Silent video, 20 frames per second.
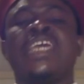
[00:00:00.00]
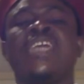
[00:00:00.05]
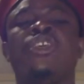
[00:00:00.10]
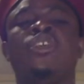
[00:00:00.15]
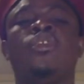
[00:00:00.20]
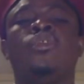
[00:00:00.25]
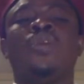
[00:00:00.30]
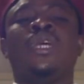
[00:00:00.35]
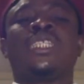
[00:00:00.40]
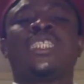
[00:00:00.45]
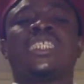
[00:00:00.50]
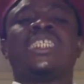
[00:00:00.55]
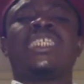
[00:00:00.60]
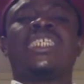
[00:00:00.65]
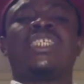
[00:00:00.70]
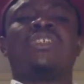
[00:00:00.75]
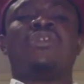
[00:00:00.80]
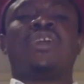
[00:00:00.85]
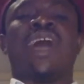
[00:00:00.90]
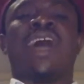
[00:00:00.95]
You will
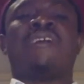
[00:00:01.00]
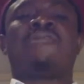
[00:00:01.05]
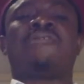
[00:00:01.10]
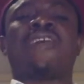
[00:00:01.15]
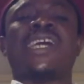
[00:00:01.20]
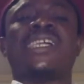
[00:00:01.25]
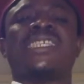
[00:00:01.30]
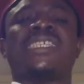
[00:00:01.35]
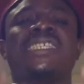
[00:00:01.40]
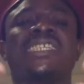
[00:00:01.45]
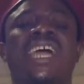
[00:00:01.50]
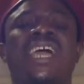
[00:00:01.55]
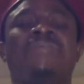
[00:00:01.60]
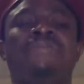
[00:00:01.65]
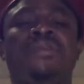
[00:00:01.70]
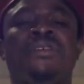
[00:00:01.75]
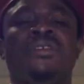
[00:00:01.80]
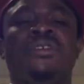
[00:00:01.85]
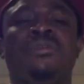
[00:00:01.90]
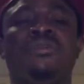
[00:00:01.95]
think you are fighting
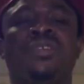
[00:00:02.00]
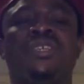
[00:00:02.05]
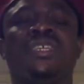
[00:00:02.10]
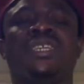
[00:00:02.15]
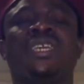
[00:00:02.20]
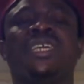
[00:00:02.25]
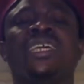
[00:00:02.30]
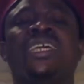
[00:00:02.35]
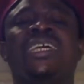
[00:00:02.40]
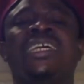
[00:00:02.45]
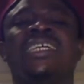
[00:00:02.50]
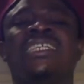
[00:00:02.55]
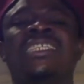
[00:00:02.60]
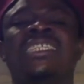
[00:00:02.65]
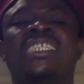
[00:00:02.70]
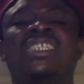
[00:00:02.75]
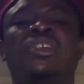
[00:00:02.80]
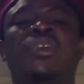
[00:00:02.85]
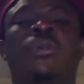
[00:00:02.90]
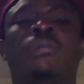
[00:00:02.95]
IPOB.
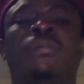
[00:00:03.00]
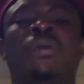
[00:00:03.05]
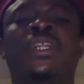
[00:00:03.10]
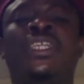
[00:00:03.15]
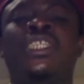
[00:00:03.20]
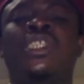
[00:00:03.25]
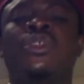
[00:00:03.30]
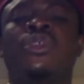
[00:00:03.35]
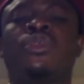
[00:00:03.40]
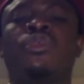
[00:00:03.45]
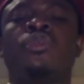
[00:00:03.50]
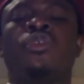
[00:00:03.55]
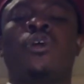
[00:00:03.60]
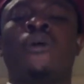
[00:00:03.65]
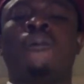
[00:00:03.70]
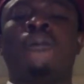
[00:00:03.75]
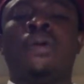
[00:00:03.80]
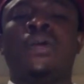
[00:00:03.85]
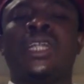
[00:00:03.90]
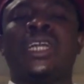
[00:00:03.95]
Your political
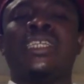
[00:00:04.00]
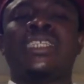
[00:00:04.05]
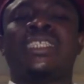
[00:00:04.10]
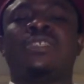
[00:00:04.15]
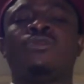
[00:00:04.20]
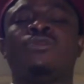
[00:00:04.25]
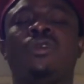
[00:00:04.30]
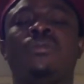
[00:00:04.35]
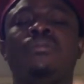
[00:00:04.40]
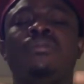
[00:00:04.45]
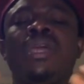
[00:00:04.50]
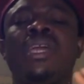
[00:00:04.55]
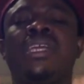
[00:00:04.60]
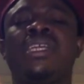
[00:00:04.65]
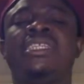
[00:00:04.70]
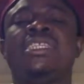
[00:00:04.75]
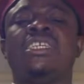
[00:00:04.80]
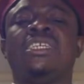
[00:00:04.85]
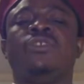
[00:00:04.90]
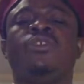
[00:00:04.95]
opponent will
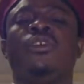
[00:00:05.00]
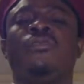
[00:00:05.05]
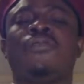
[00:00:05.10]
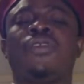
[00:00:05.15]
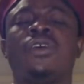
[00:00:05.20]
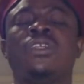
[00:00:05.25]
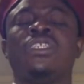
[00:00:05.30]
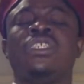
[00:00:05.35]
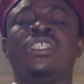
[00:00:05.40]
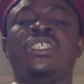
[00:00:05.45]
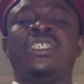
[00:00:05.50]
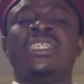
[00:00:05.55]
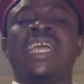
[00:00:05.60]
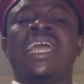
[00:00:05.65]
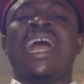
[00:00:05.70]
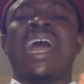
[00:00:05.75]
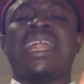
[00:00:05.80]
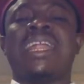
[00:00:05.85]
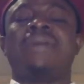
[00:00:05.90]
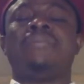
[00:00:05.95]
make
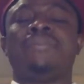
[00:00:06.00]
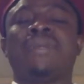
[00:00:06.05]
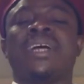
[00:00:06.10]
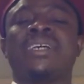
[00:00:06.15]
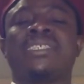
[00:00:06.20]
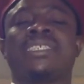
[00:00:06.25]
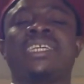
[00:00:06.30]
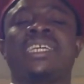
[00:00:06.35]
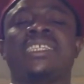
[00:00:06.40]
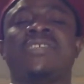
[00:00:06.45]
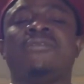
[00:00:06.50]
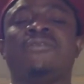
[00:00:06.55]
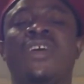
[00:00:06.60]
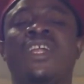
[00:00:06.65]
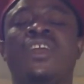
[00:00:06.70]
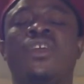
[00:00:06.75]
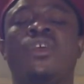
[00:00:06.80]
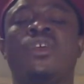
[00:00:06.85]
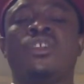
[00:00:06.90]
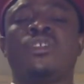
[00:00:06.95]
the Anambra State
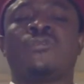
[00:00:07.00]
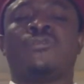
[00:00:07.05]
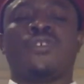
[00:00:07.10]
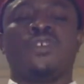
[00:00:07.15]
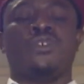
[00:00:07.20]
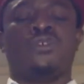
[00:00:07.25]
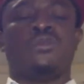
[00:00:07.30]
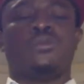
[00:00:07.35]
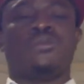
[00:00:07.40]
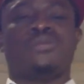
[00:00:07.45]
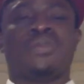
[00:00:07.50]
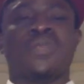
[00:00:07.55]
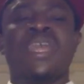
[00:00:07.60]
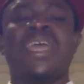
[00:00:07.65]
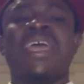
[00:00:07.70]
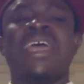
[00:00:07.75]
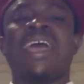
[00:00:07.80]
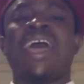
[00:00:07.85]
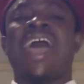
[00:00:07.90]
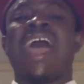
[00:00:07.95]
very hot for you.
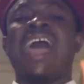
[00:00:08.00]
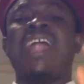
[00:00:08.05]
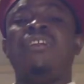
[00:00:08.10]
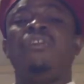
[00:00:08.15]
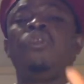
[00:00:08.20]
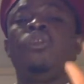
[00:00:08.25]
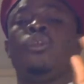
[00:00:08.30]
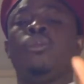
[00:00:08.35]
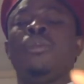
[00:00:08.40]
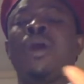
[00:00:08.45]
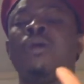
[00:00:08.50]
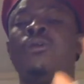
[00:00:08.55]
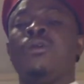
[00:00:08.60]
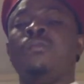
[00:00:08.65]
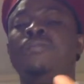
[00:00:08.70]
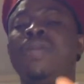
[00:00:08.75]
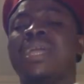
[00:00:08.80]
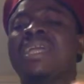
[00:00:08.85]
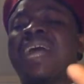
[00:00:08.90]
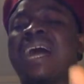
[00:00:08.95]
And Uba
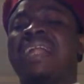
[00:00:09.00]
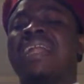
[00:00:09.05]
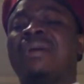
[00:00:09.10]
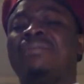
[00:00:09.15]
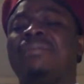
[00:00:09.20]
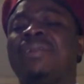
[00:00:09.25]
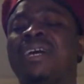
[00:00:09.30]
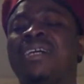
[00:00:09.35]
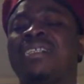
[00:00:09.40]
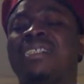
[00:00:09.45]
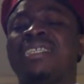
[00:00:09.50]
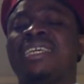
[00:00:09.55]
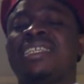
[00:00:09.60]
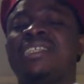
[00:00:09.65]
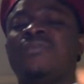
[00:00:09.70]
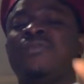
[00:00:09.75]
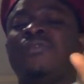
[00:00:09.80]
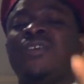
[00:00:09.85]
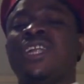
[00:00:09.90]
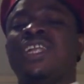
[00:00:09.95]
will make Anambra
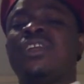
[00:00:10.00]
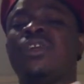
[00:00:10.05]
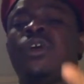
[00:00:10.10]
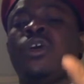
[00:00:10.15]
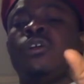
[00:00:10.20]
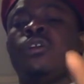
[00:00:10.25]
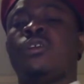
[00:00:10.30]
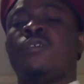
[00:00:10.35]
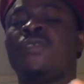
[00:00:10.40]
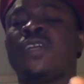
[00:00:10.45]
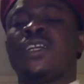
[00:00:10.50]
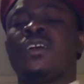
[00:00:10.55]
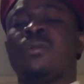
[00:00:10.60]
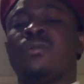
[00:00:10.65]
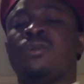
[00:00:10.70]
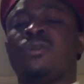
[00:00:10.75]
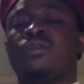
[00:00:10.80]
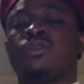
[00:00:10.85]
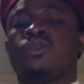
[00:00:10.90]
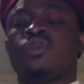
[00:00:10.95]
State very
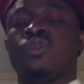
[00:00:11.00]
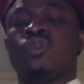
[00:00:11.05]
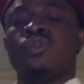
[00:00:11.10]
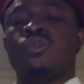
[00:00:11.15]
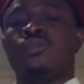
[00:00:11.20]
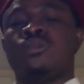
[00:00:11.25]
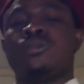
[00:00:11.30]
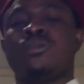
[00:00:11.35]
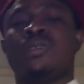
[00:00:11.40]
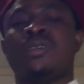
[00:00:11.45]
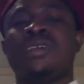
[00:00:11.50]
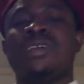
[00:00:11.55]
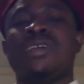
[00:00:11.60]
ungovernable to you.